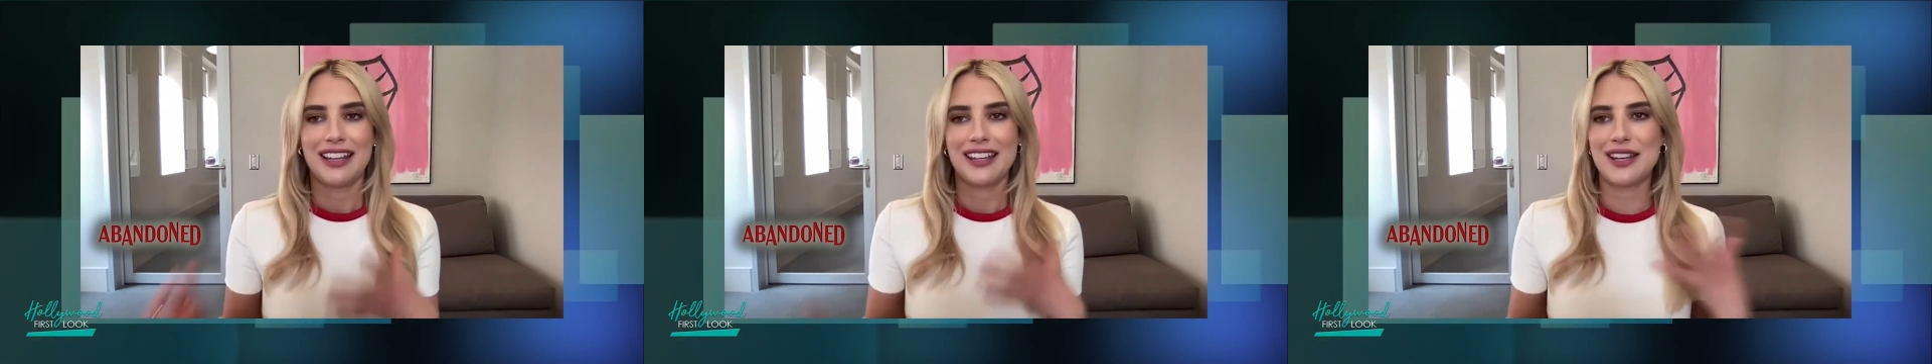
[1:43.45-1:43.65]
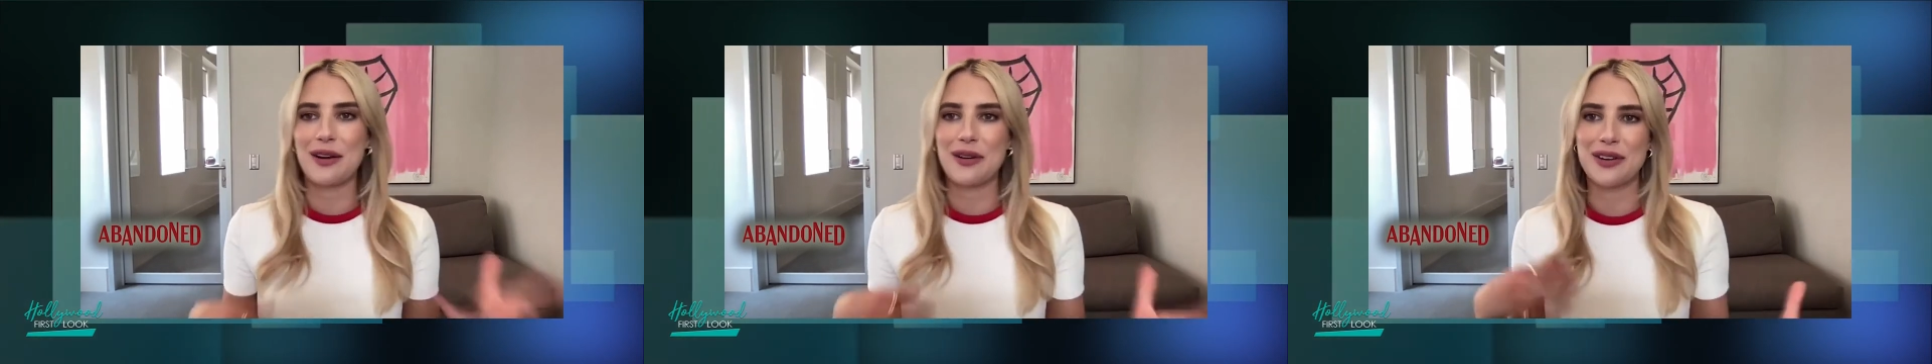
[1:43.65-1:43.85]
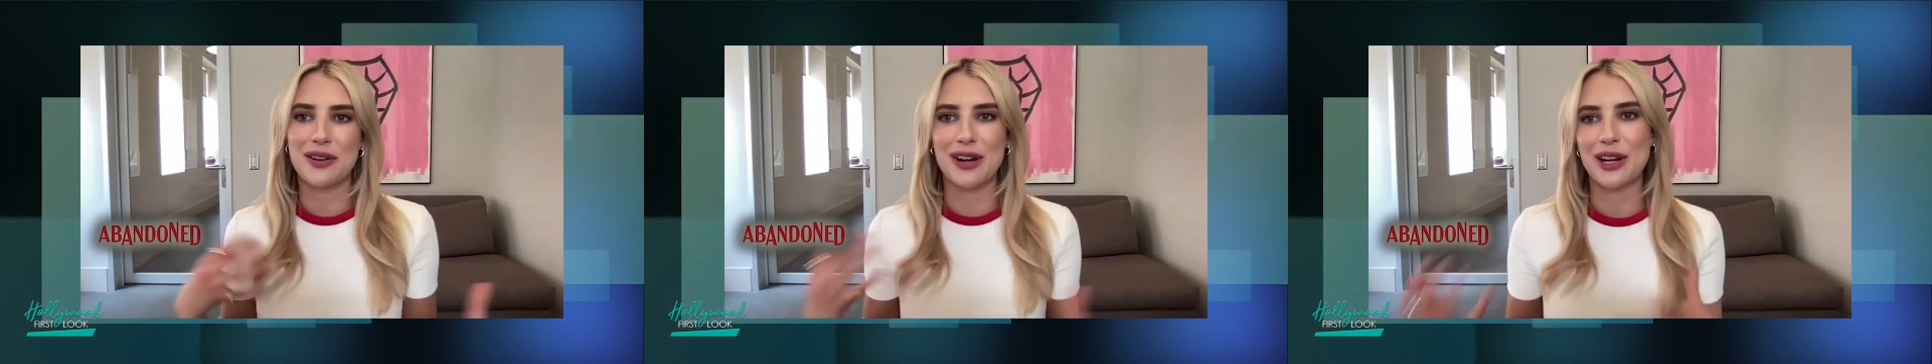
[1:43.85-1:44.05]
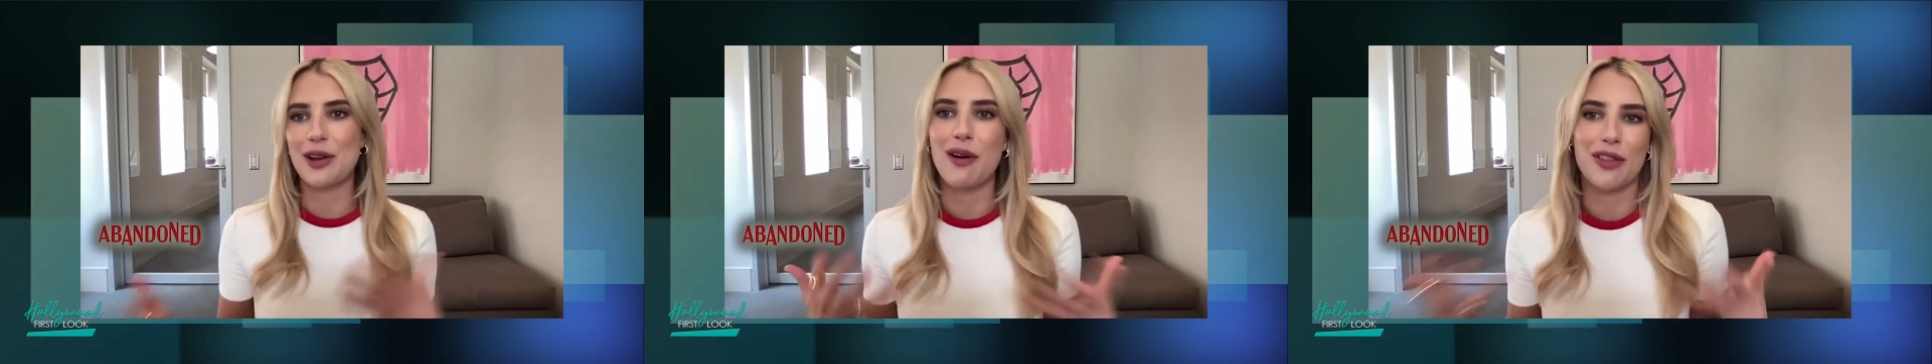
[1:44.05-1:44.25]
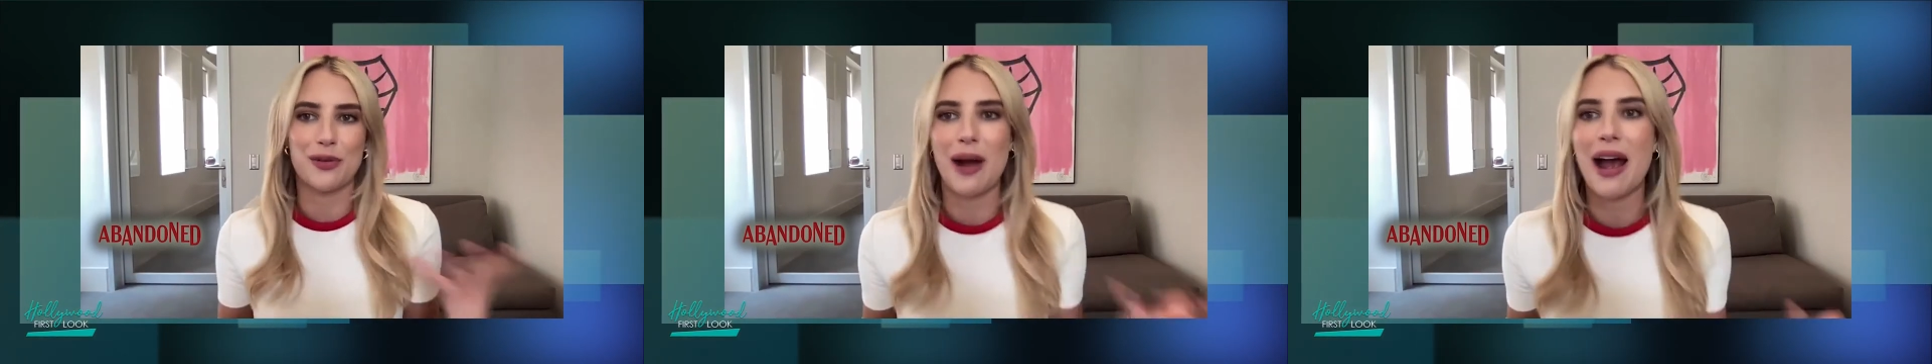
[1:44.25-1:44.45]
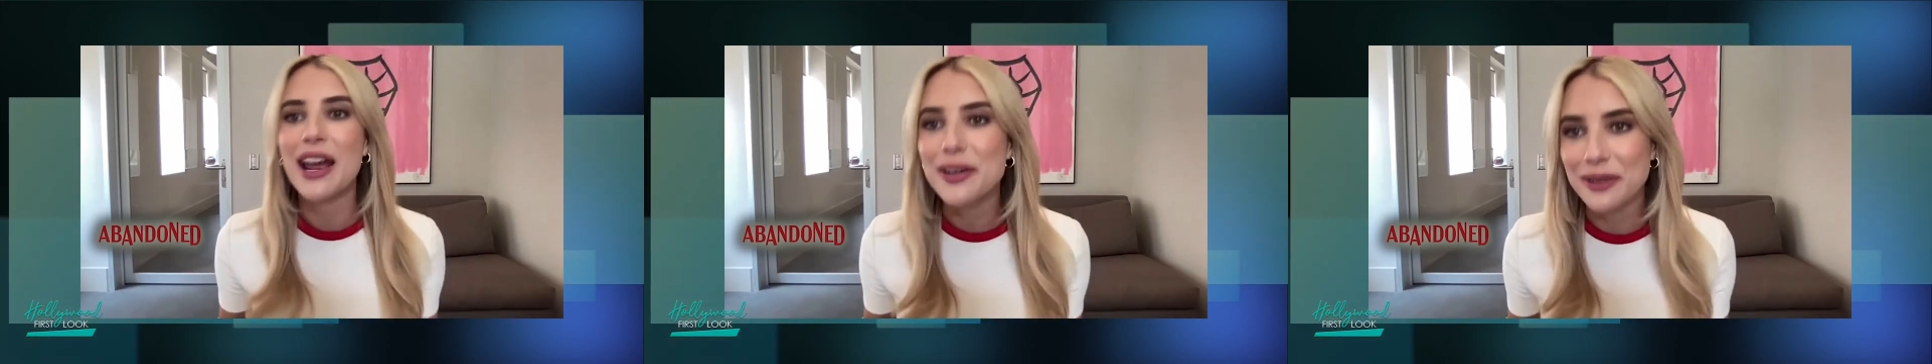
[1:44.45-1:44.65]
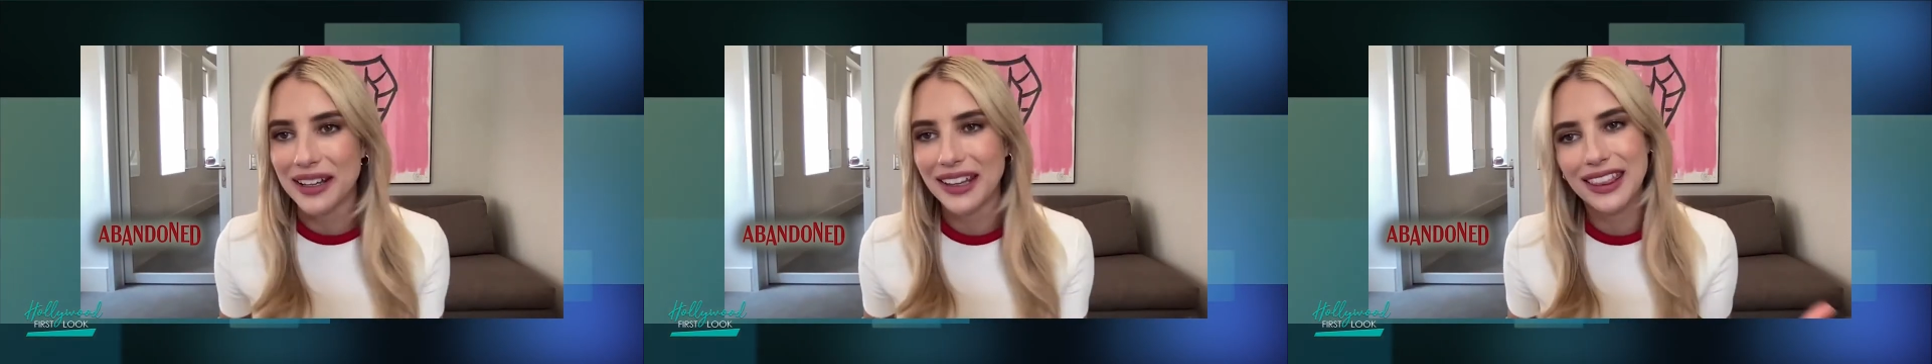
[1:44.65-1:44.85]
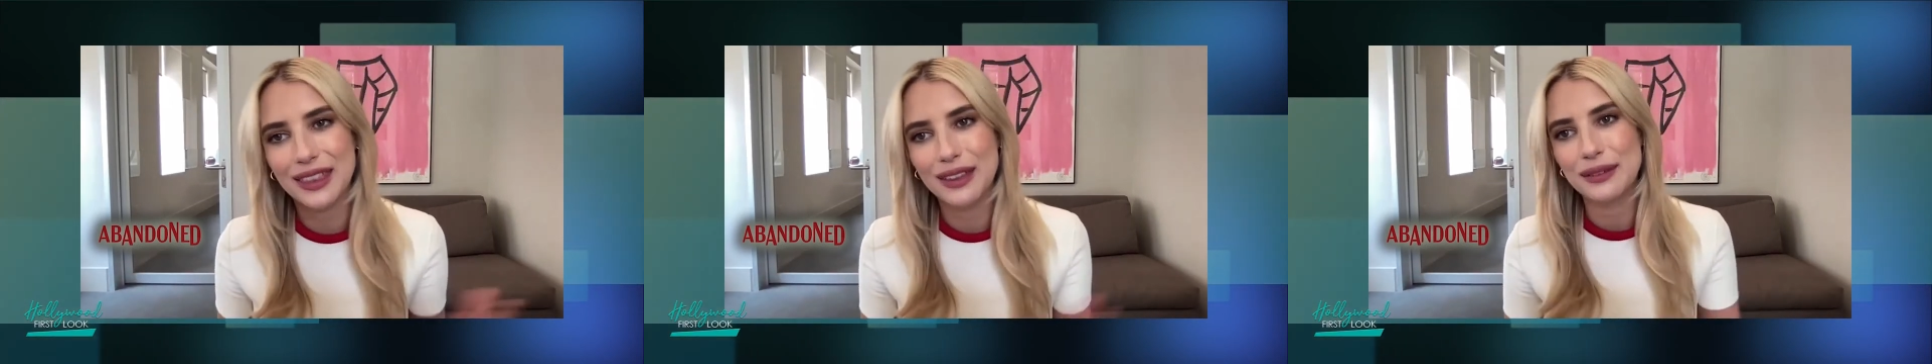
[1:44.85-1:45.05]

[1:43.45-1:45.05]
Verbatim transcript: you know, you're going to go on the ride with.